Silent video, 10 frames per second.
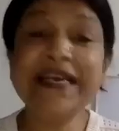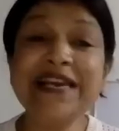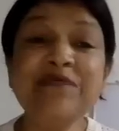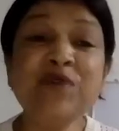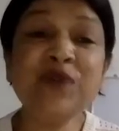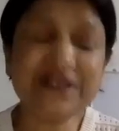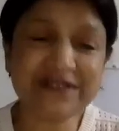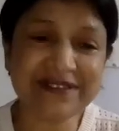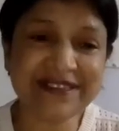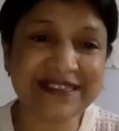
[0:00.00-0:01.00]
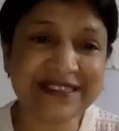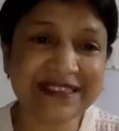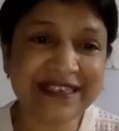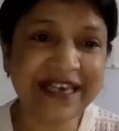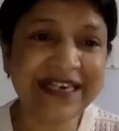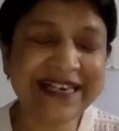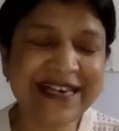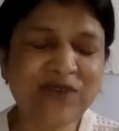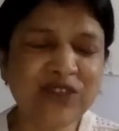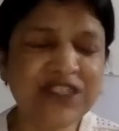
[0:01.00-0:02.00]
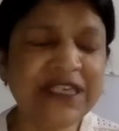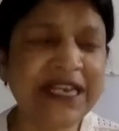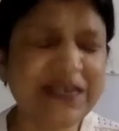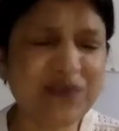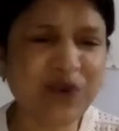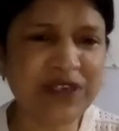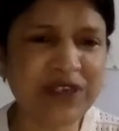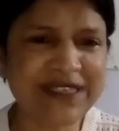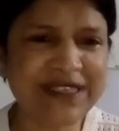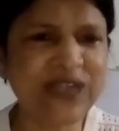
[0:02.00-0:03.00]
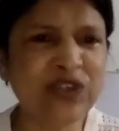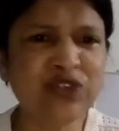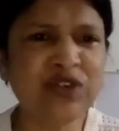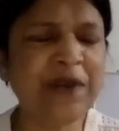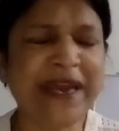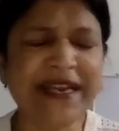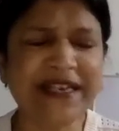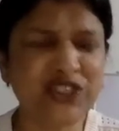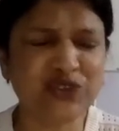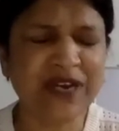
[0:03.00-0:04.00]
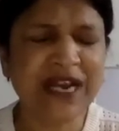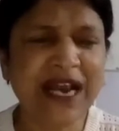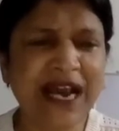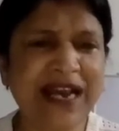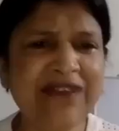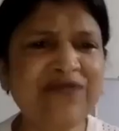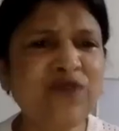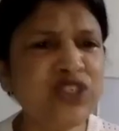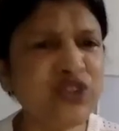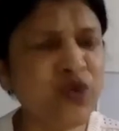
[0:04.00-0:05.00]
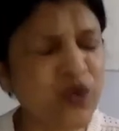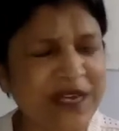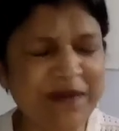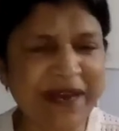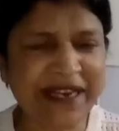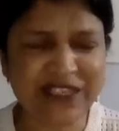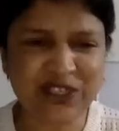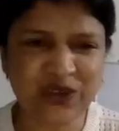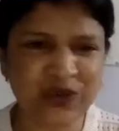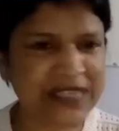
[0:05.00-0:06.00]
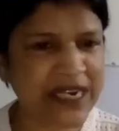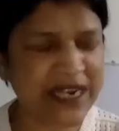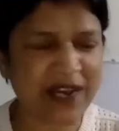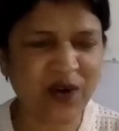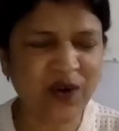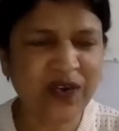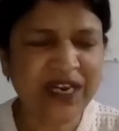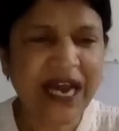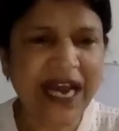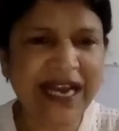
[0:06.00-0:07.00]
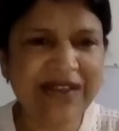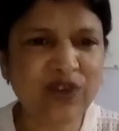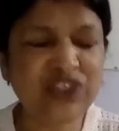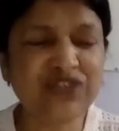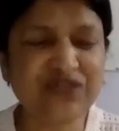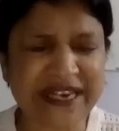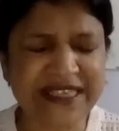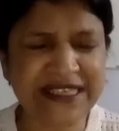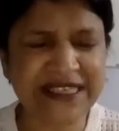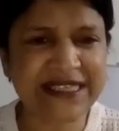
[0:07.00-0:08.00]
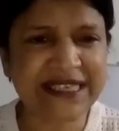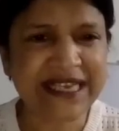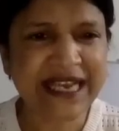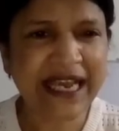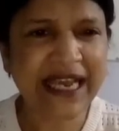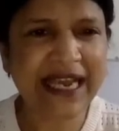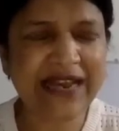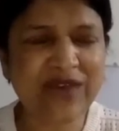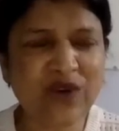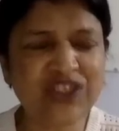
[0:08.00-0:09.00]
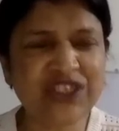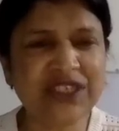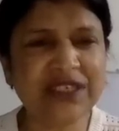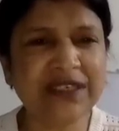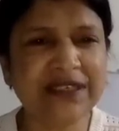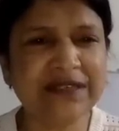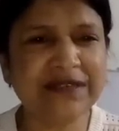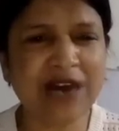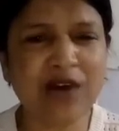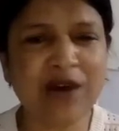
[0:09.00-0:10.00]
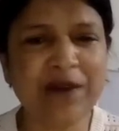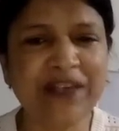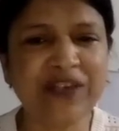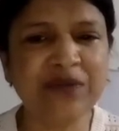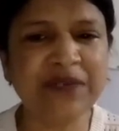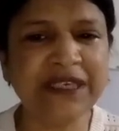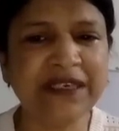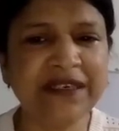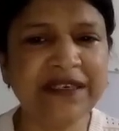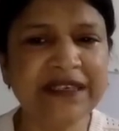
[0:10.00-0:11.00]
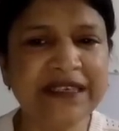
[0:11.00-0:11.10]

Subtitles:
Gilmore Girls. Currently, I'm watching Gilmore Girls. That's also an American show. I have watched only American shows till now. I watched Friends and I watched How I Met Your Mother.